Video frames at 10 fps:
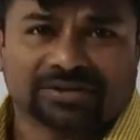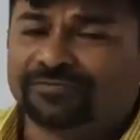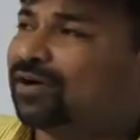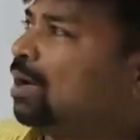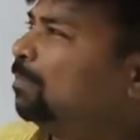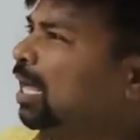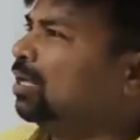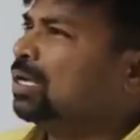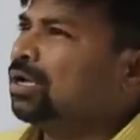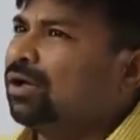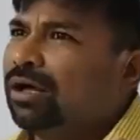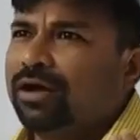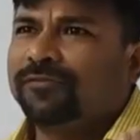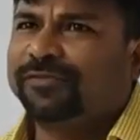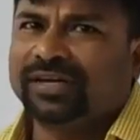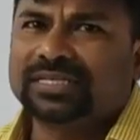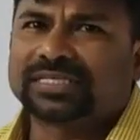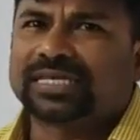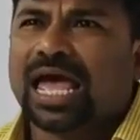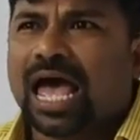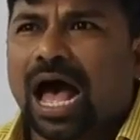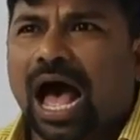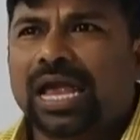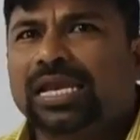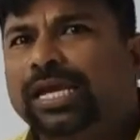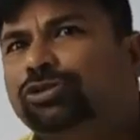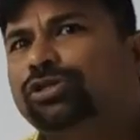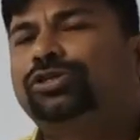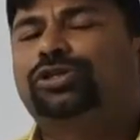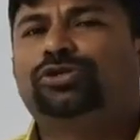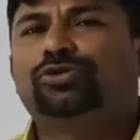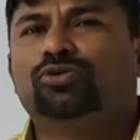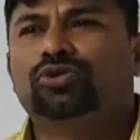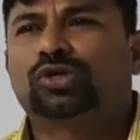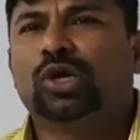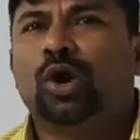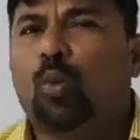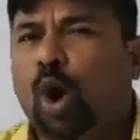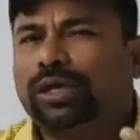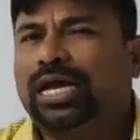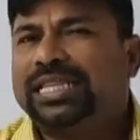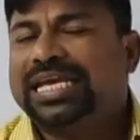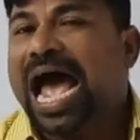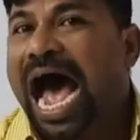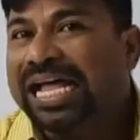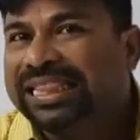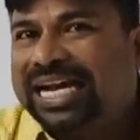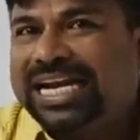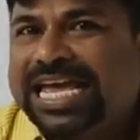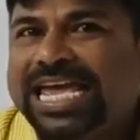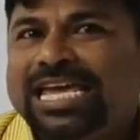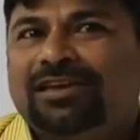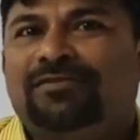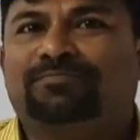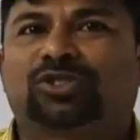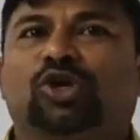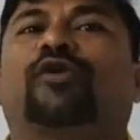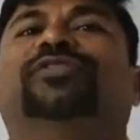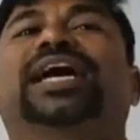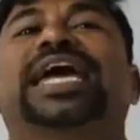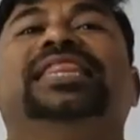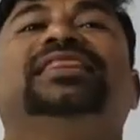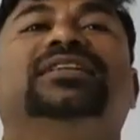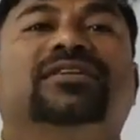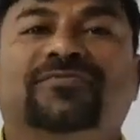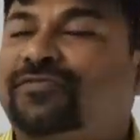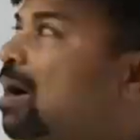term formula, first I like to introduce what are the other names of the nth term